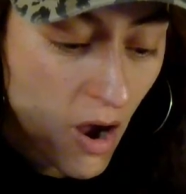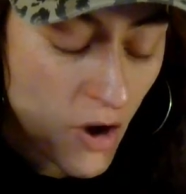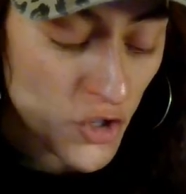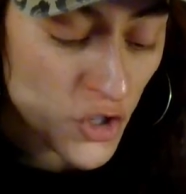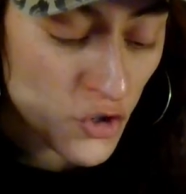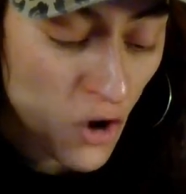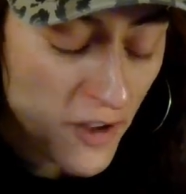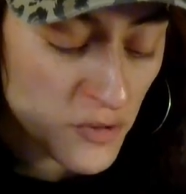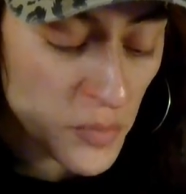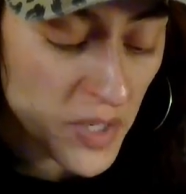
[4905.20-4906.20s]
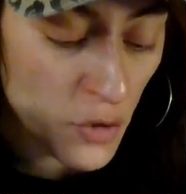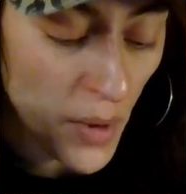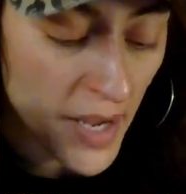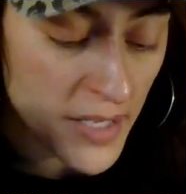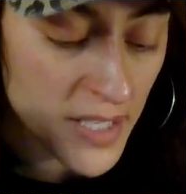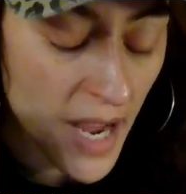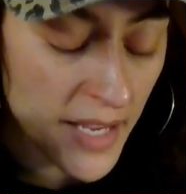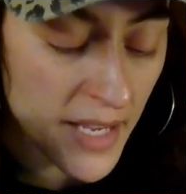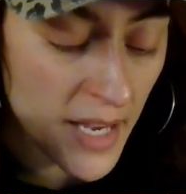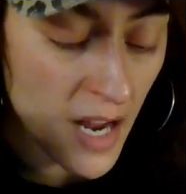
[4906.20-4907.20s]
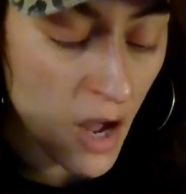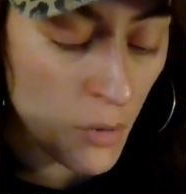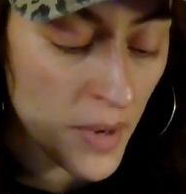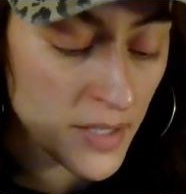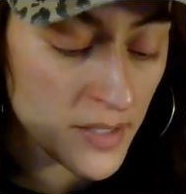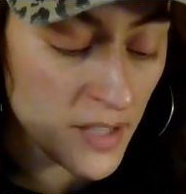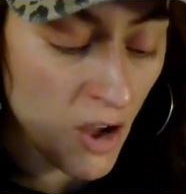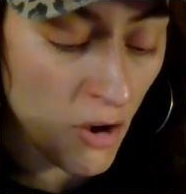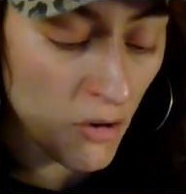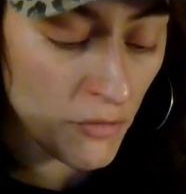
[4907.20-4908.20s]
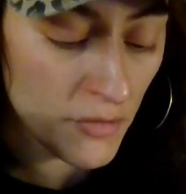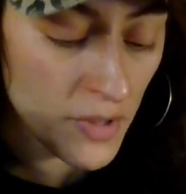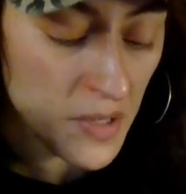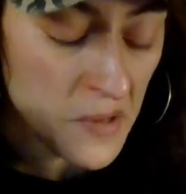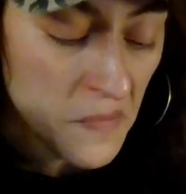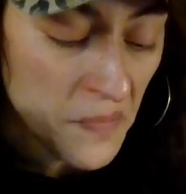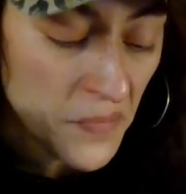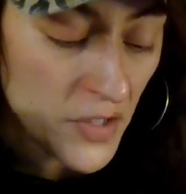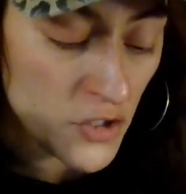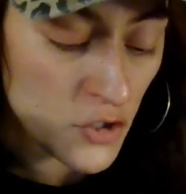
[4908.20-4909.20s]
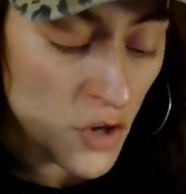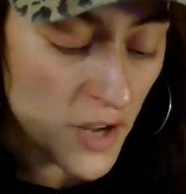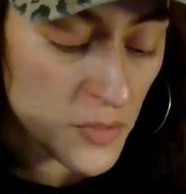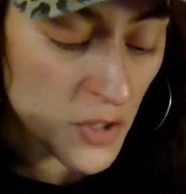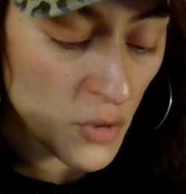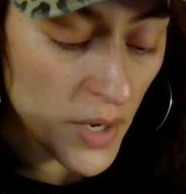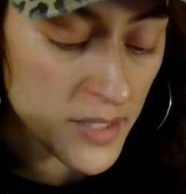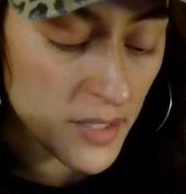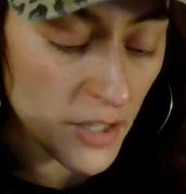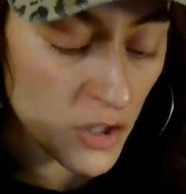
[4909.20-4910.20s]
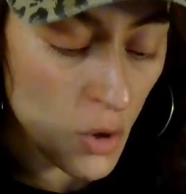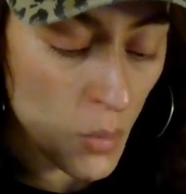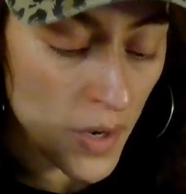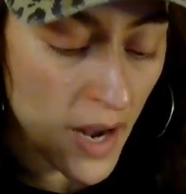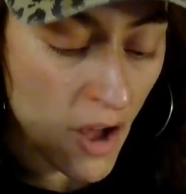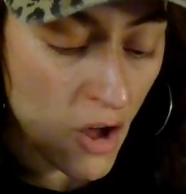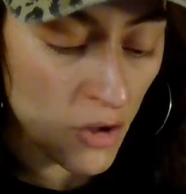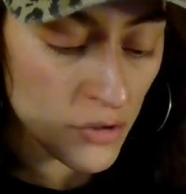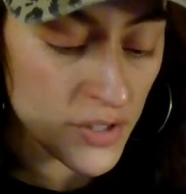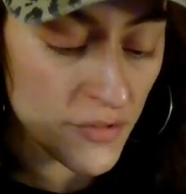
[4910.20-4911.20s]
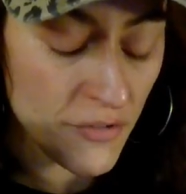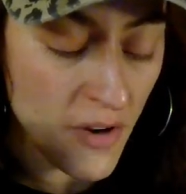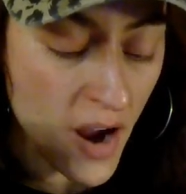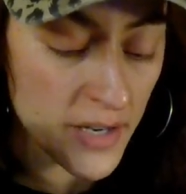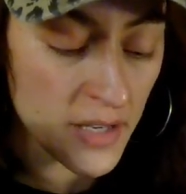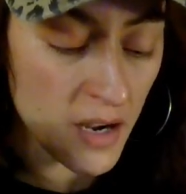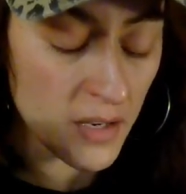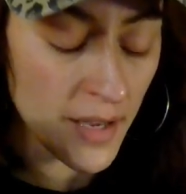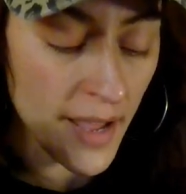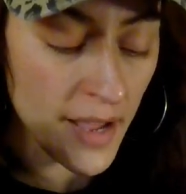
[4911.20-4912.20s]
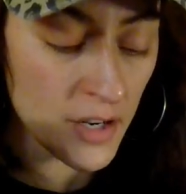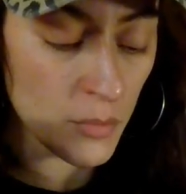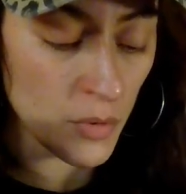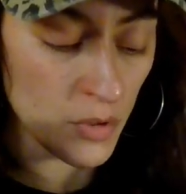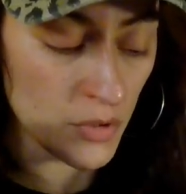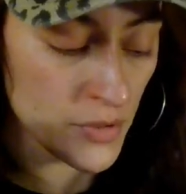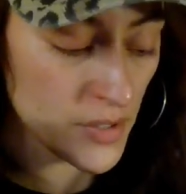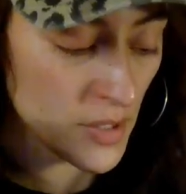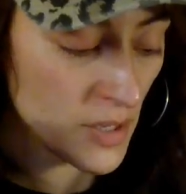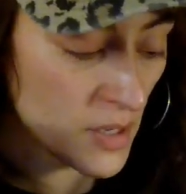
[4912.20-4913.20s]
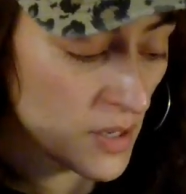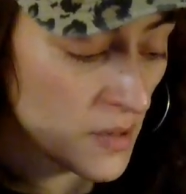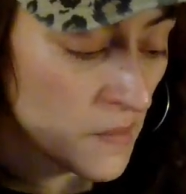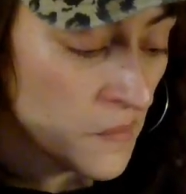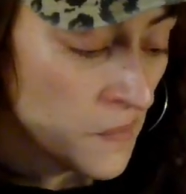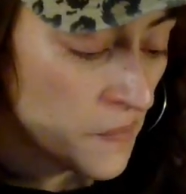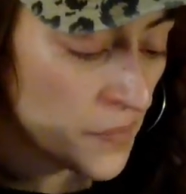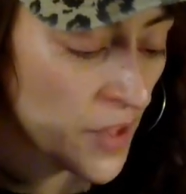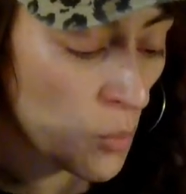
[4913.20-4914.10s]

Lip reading: She drives me crazy. I can't help myself. She drives me crazy like no one else. Fine young cannibals. They